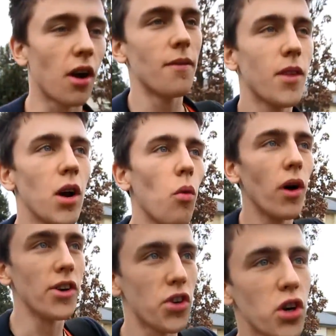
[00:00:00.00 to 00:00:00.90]
like,
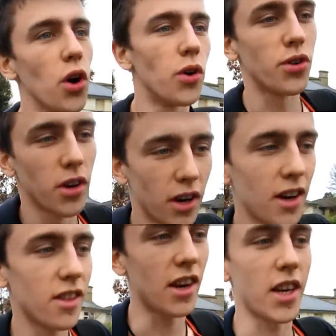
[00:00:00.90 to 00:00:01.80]
what is a cut?
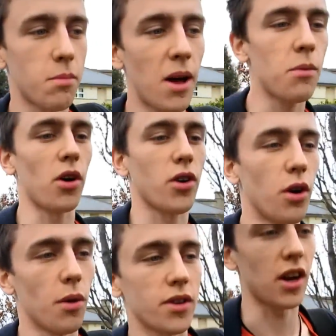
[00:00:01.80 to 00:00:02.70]
And then he explained what a cut
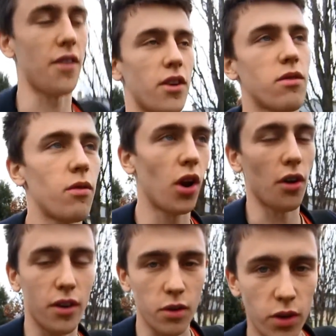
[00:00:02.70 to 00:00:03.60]
was, and like the
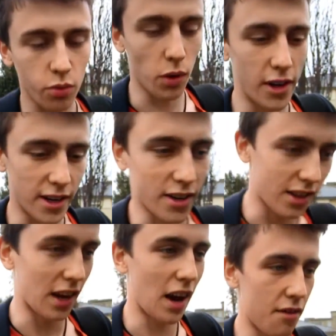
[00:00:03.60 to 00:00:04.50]
longest, windest
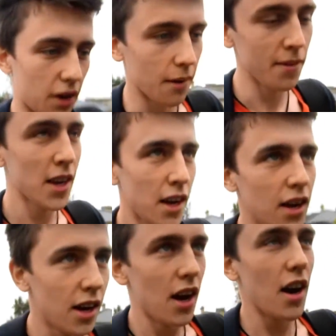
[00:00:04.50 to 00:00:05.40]
thing ever.
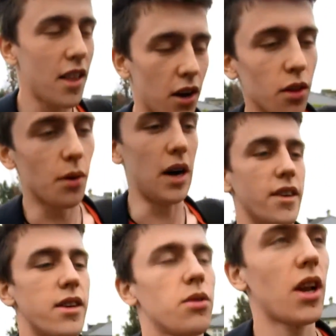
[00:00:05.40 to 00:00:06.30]
And then
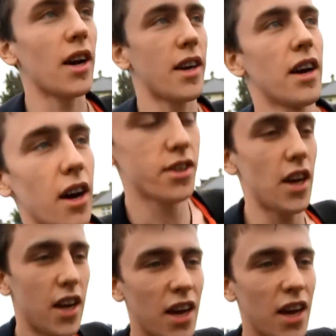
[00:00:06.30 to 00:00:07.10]
otherwise, it was like, I said,